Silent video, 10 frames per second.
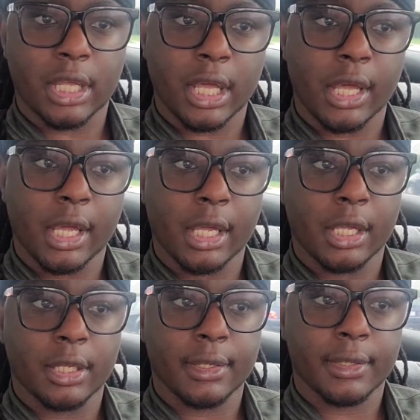
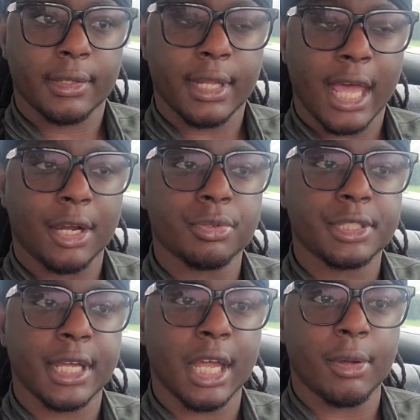and I
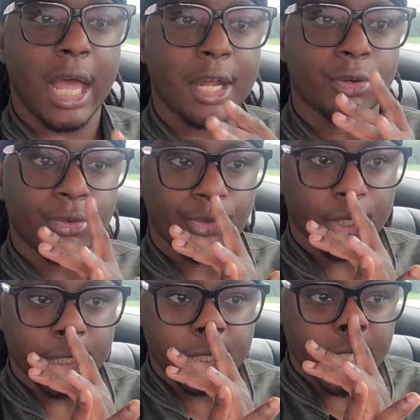don't
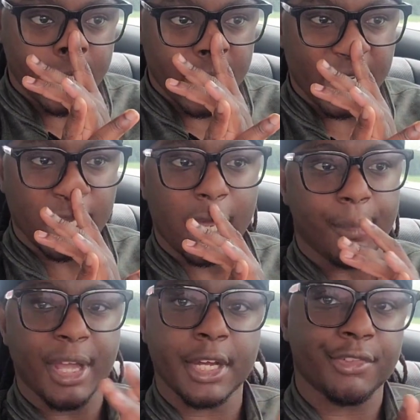really say like
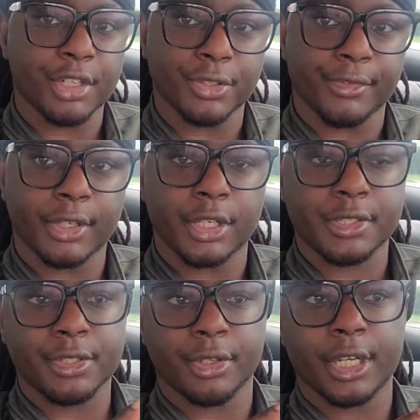I'm an individual
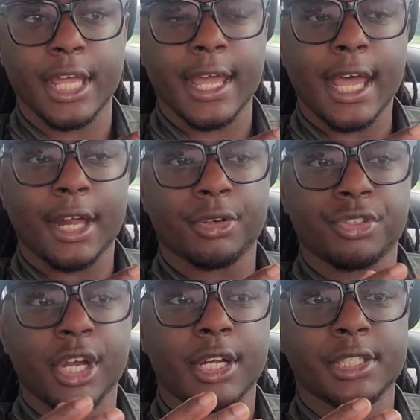first, or I don't
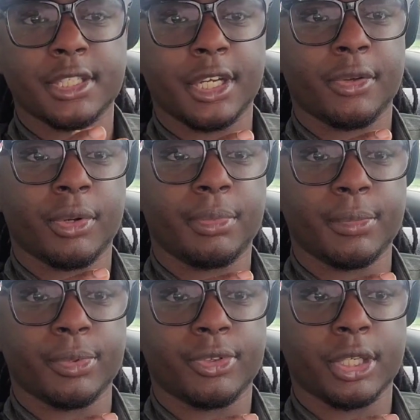try to say what
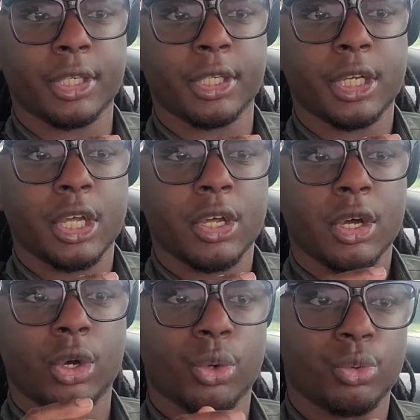people say,
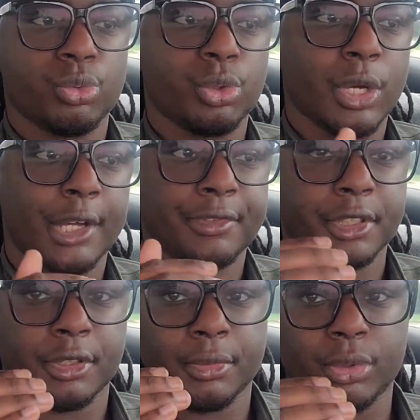oh, you have
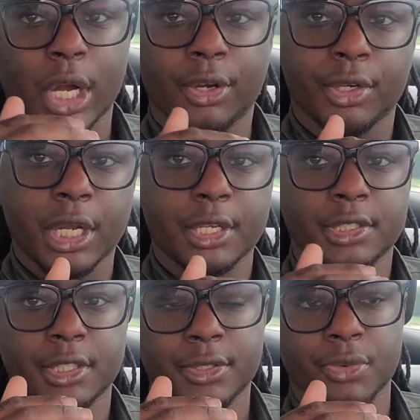to
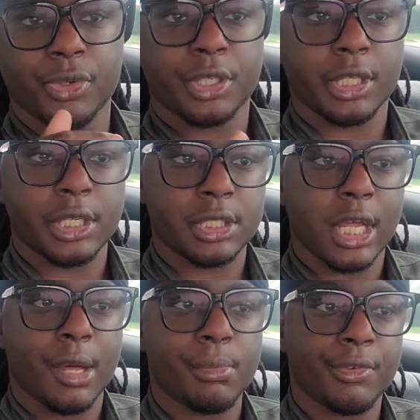prioritize this over this.
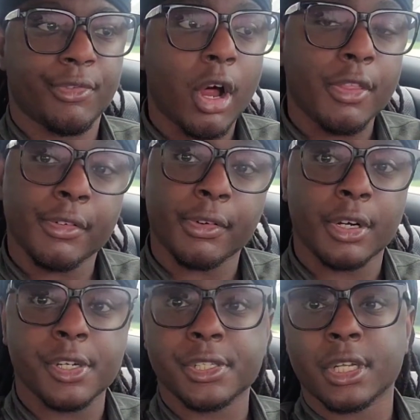I'm a father
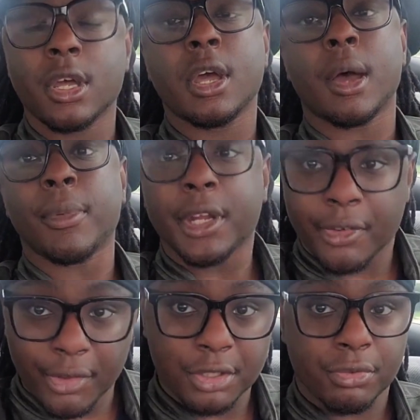first. I'm an
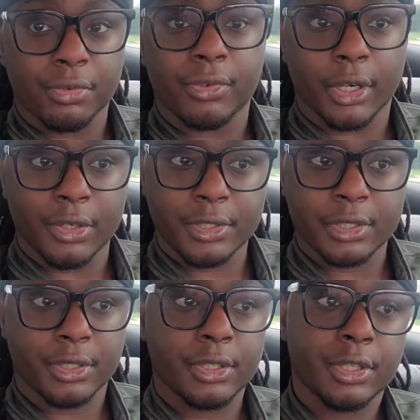individual first.